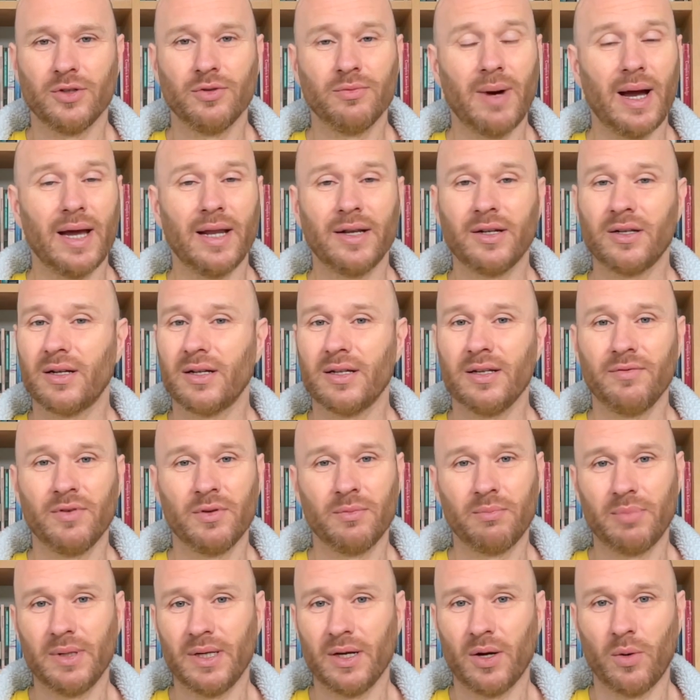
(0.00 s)
You might not
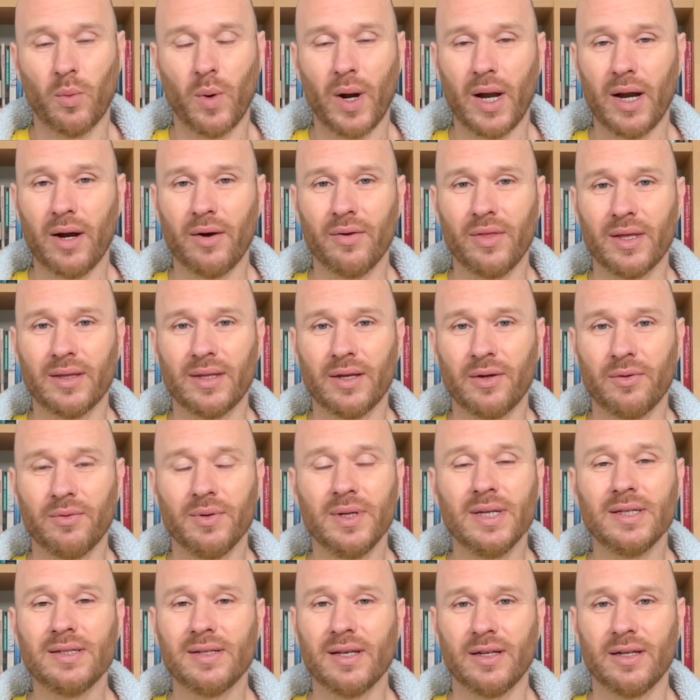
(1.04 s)
even be aware that there is